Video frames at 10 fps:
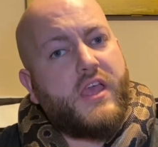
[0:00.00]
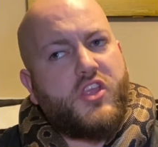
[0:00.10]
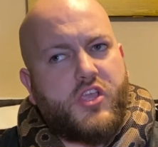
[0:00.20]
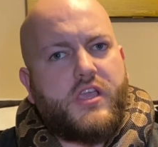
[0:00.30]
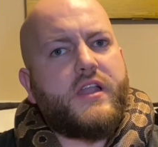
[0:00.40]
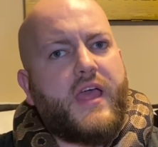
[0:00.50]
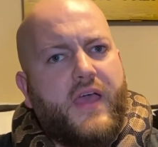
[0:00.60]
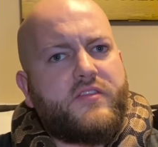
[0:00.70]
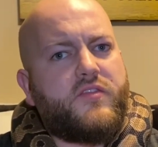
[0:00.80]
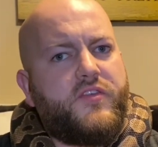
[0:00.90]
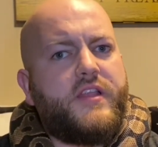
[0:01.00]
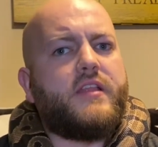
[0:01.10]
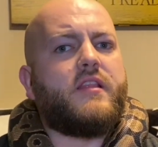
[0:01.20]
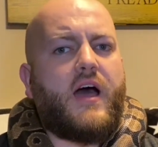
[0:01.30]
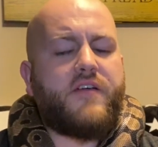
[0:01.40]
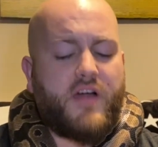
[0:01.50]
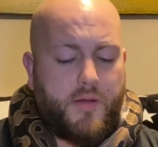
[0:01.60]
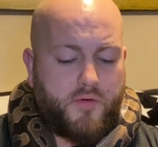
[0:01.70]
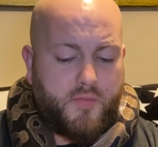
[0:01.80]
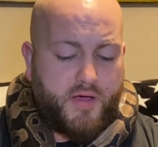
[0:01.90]
you're going to have to feed it live
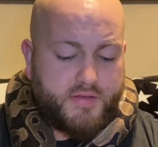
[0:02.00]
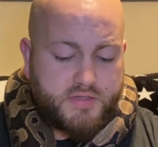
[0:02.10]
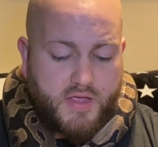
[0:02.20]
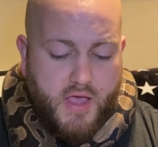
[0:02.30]
hopper mice.